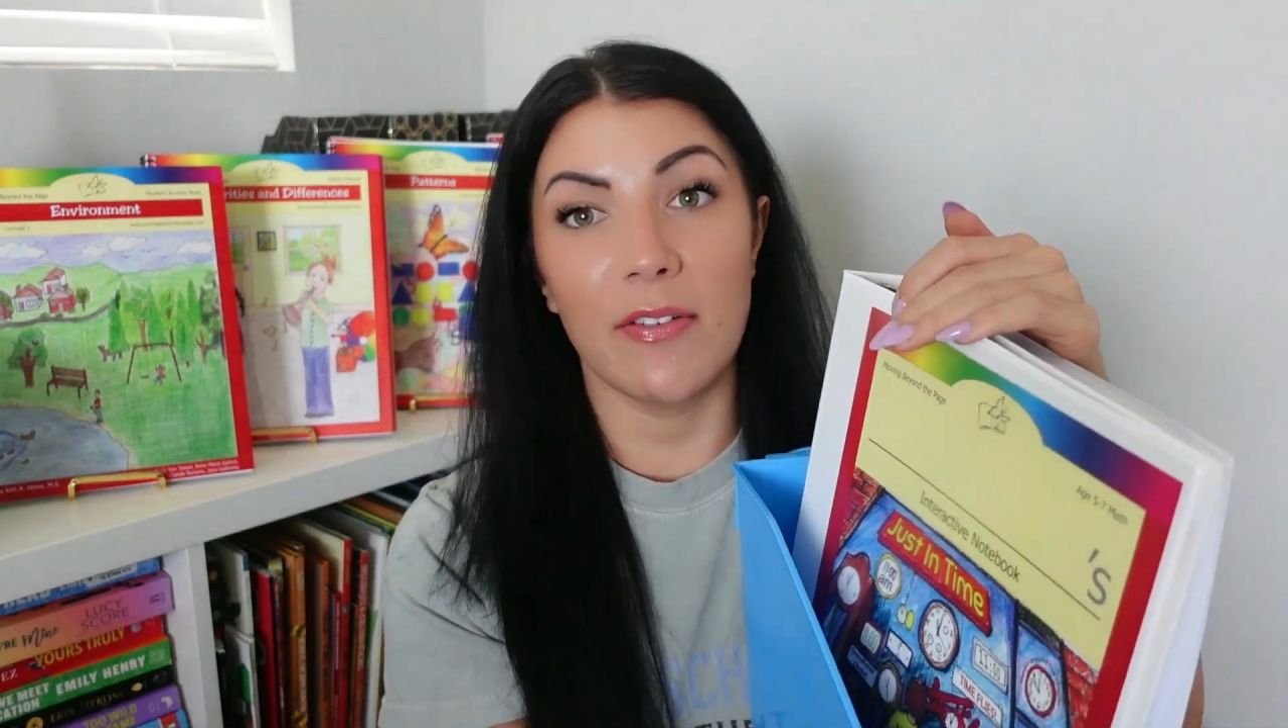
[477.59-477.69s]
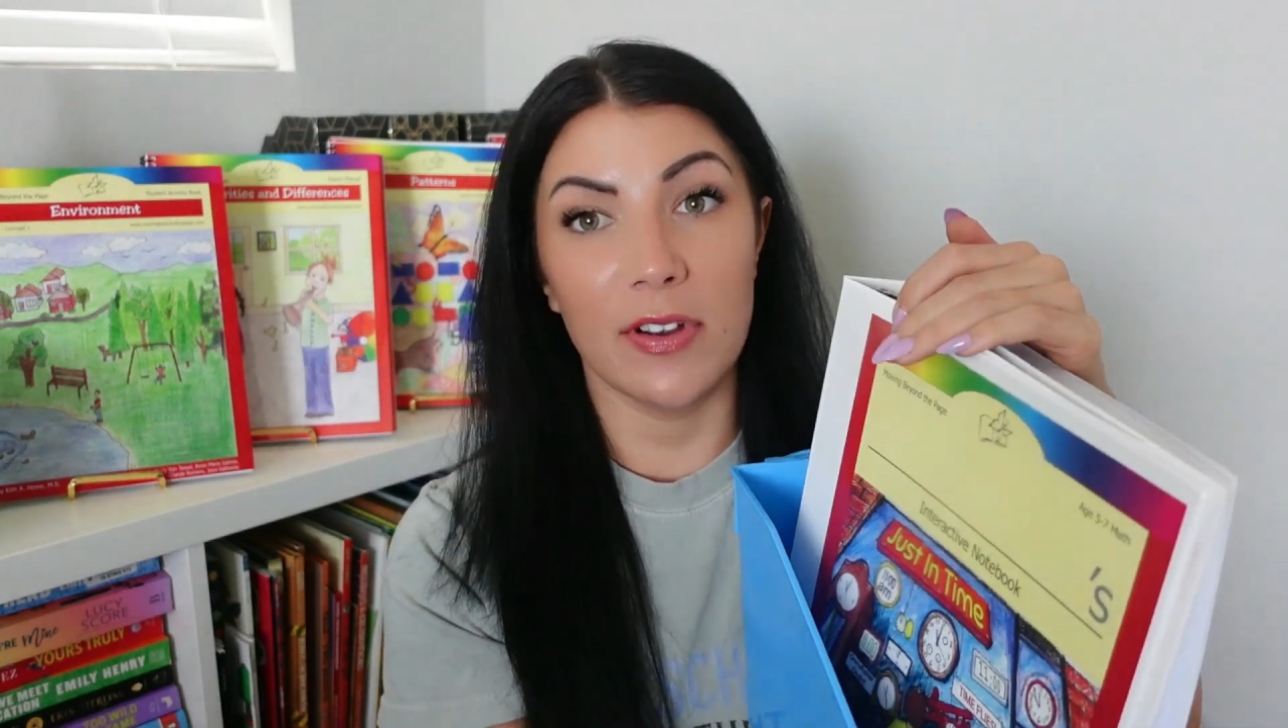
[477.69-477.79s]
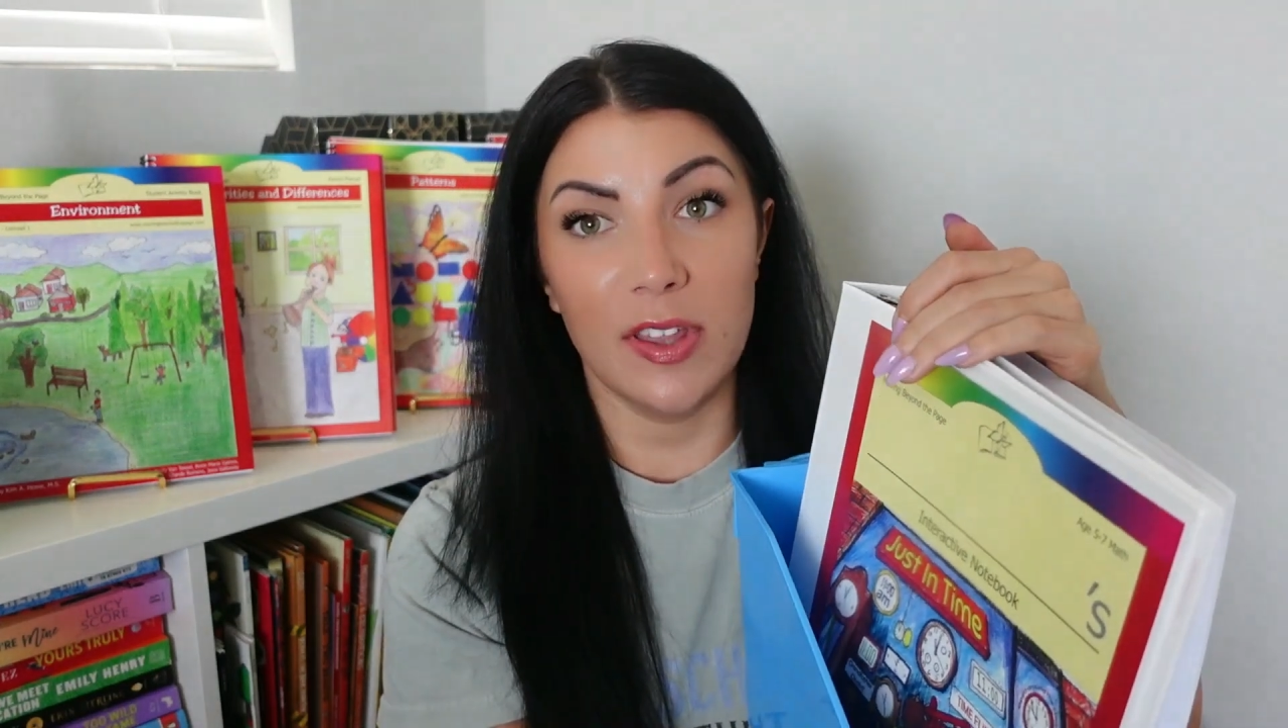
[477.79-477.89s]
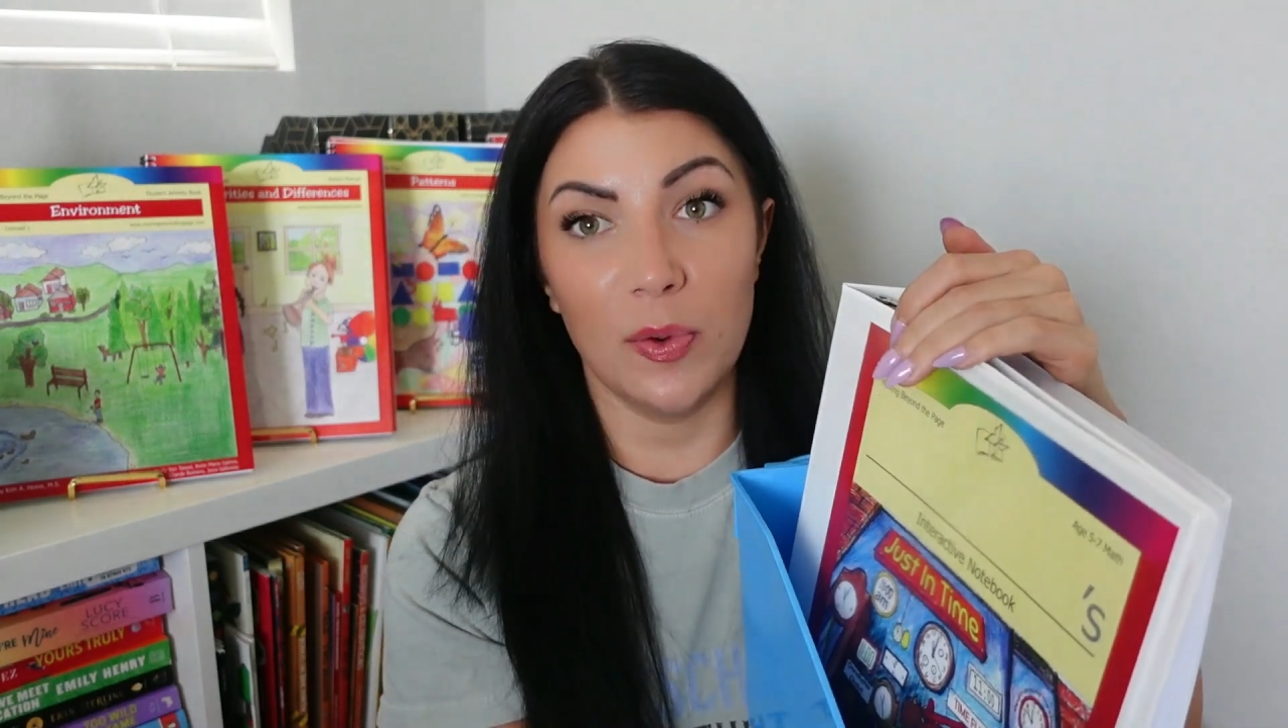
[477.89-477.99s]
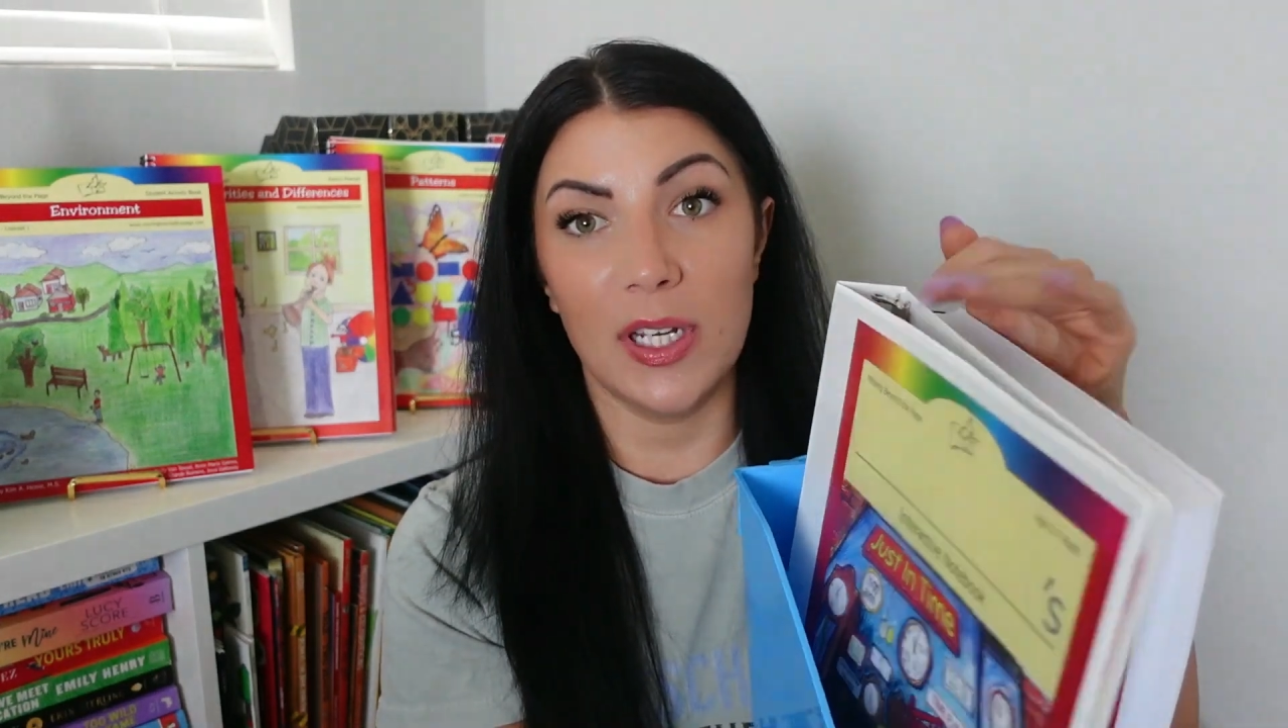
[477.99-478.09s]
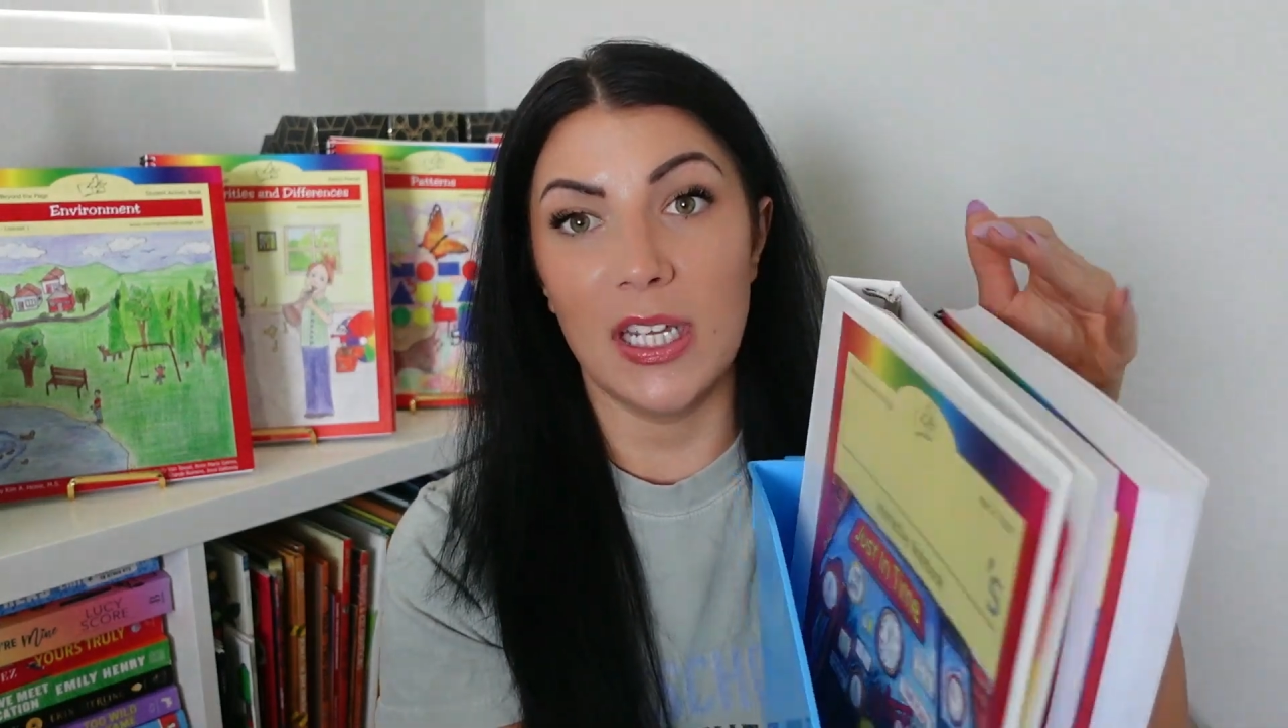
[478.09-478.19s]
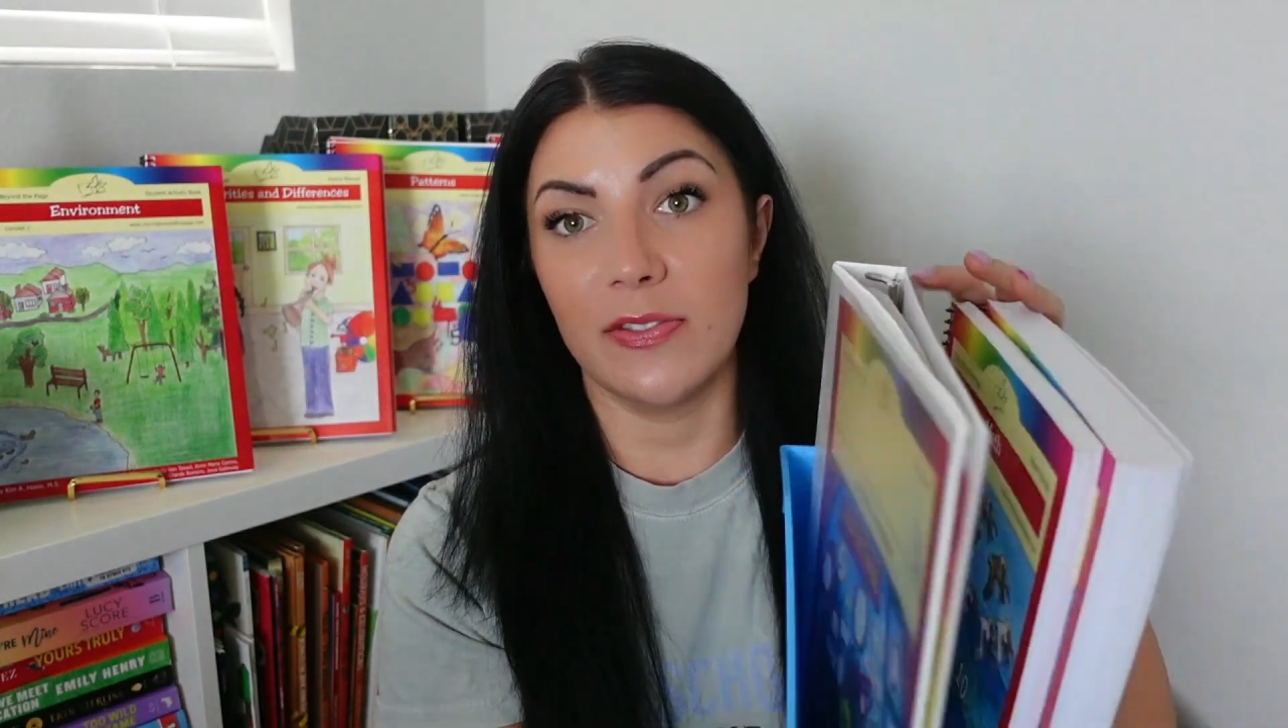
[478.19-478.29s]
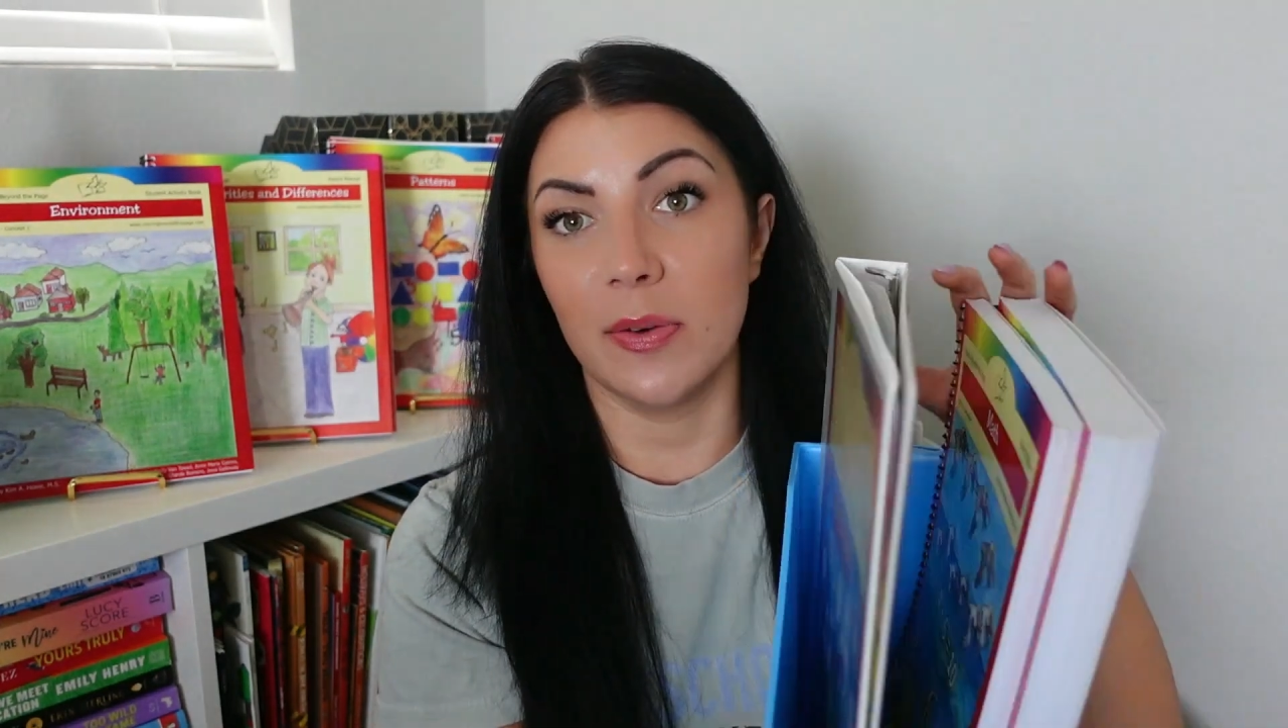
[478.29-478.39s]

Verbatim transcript: everything we need